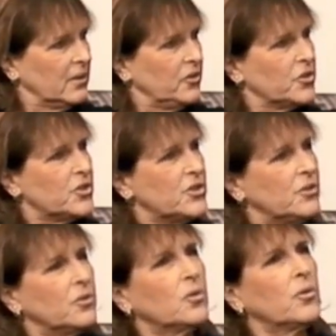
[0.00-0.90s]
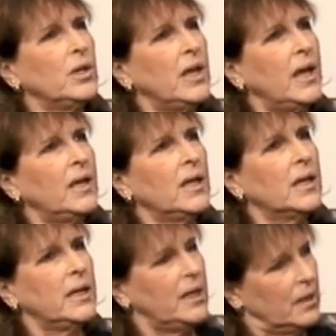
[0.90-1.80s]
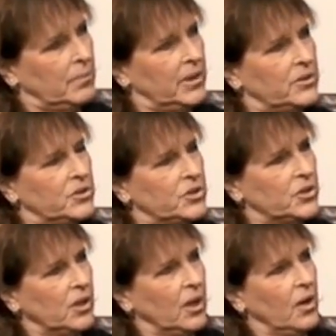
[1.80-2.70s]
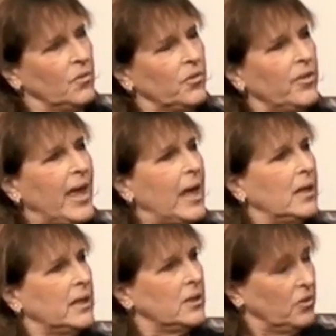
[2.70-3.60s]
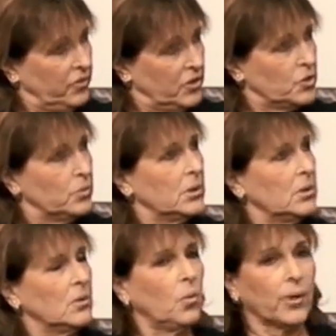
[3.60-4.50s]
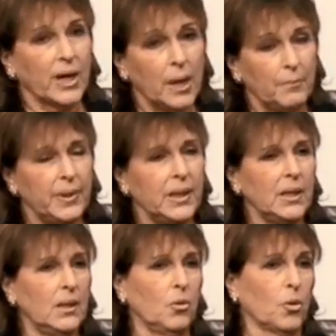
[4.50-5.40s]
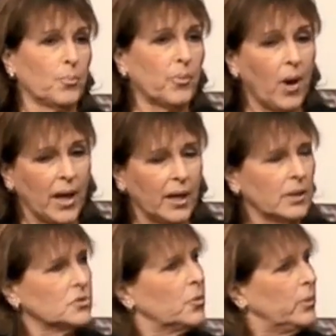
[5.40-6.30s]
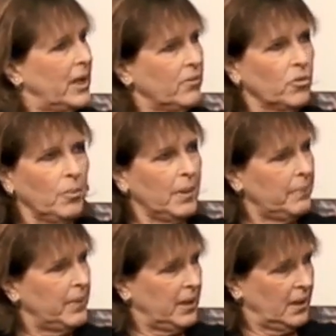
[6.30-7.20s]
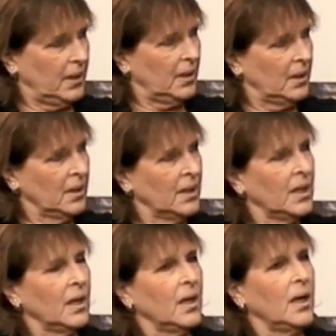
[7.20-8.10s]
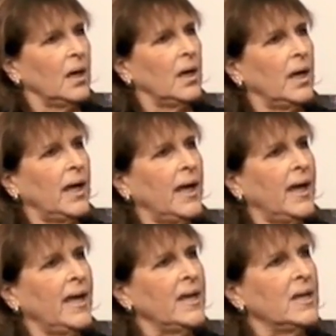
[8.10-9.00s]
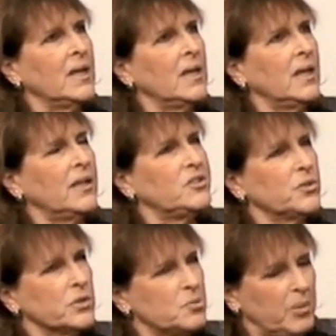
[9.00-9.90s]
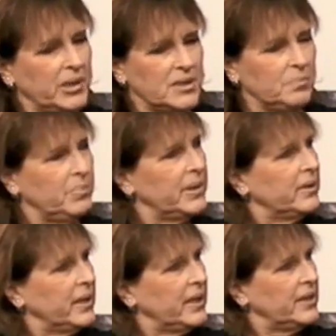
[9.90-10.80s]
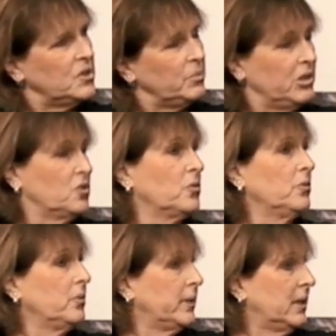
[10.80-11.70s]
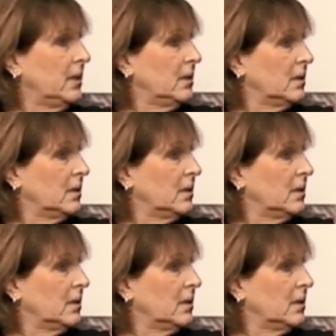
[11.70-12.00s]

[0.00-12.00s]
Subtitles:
You're still creating an image for that individual or company or product or whatever it may be. And it's your responsibility to be true to it,